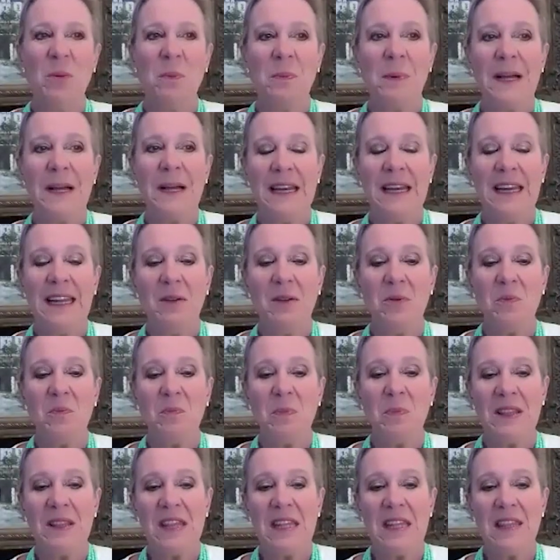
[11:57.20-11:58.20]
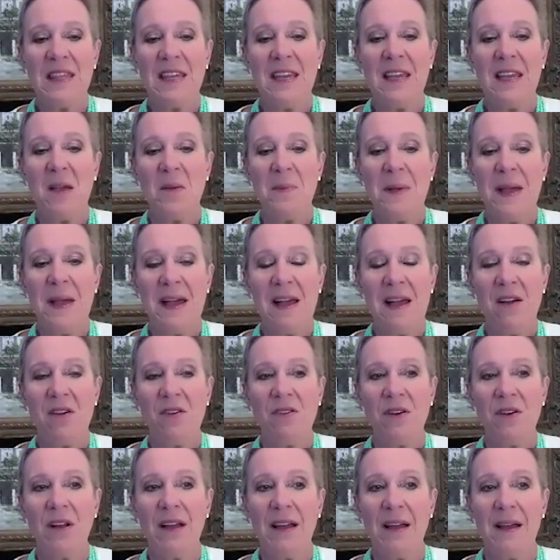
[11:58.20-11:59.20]
But the thing
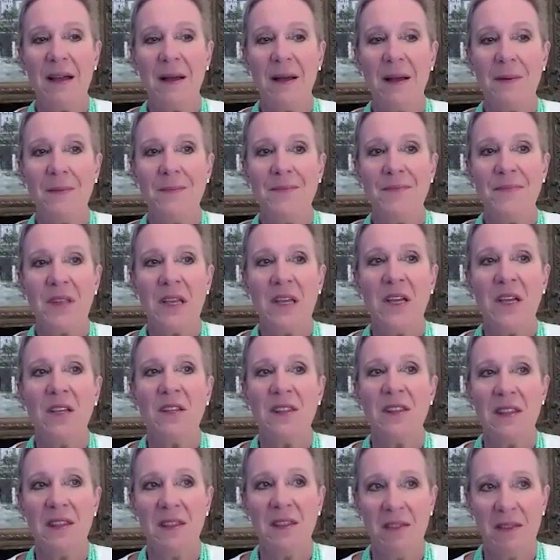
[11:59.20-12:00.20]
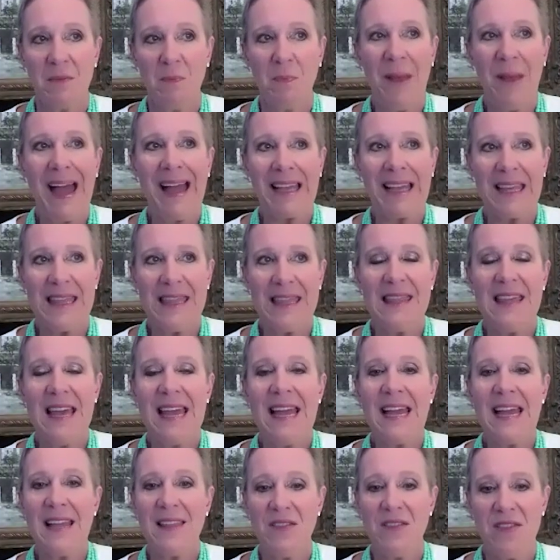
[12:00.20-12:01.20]
about back
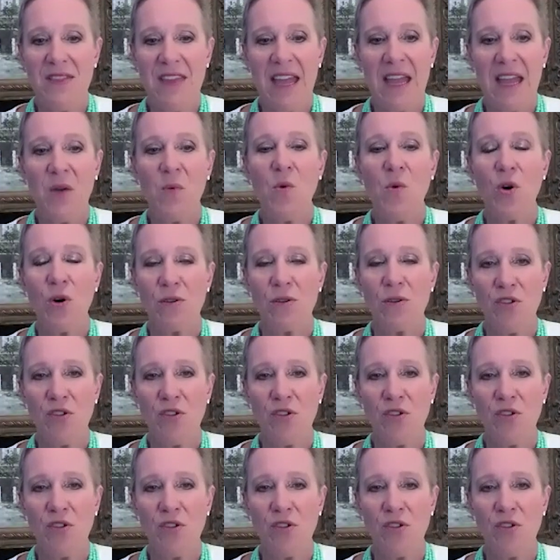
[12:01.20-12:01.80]
then, they were